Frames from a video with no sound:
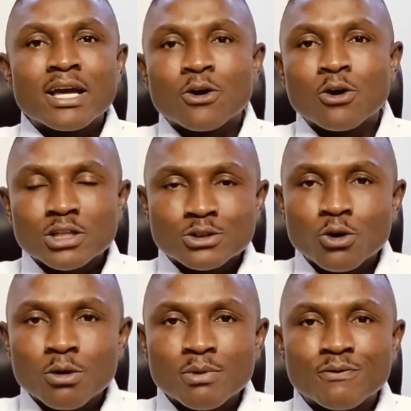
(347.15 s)
God is
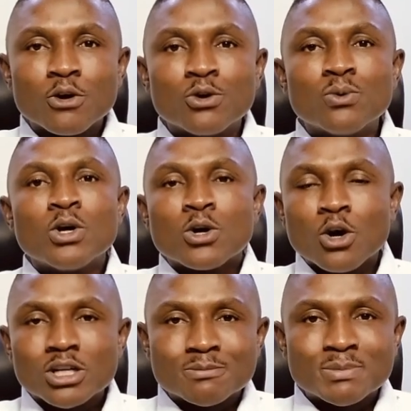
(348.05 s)
going before you.
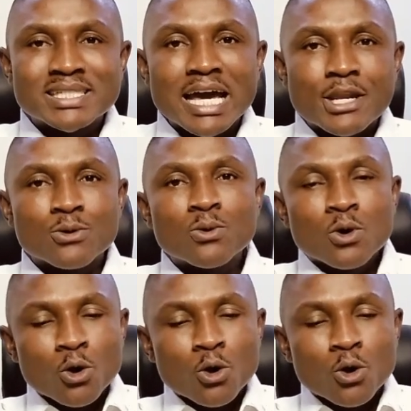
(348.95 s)
God is beside you.